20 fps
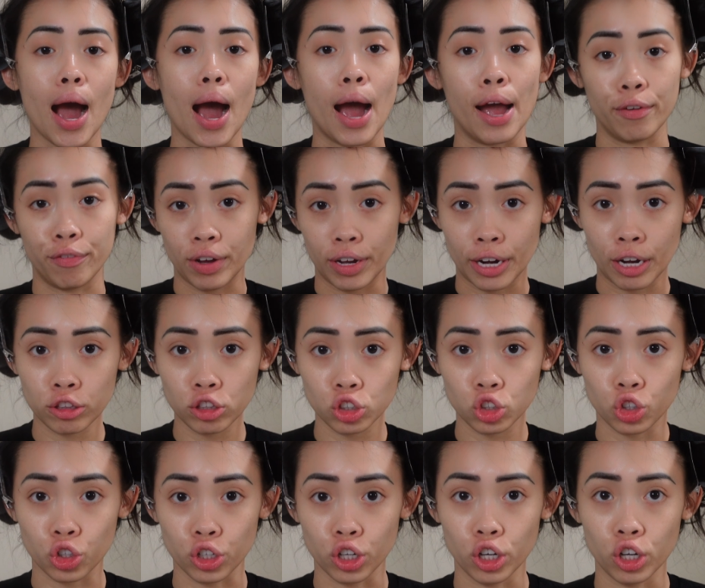I found out the
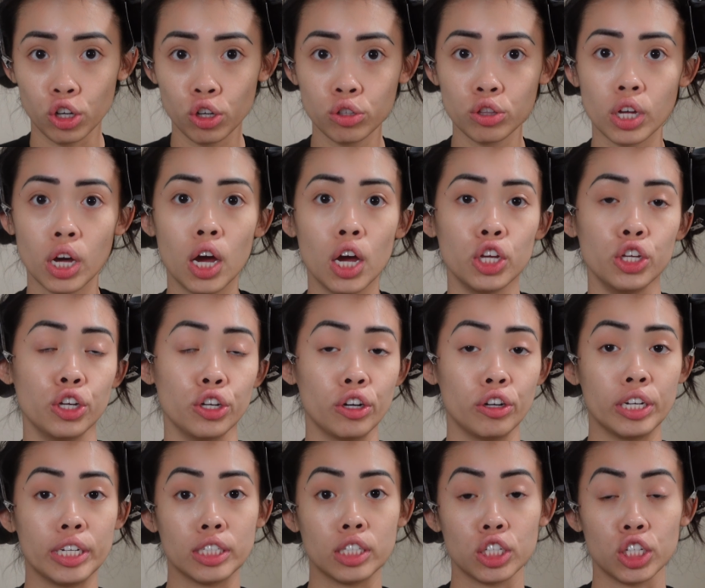truth. You
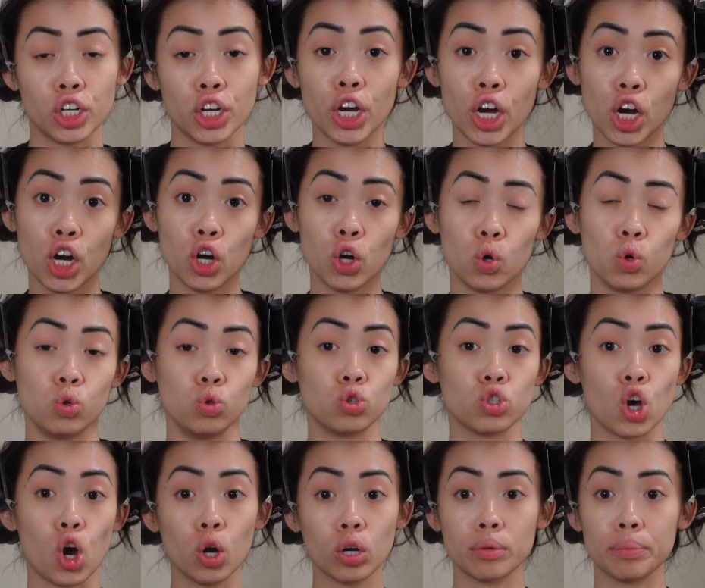don't need to know who
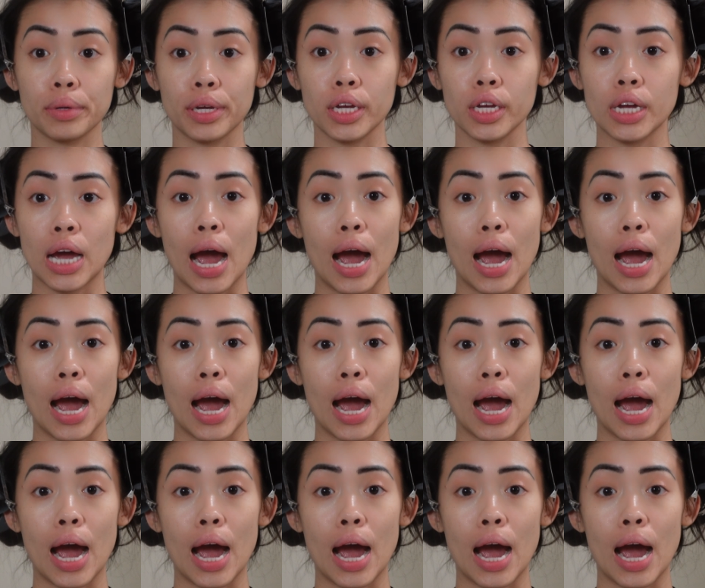told me.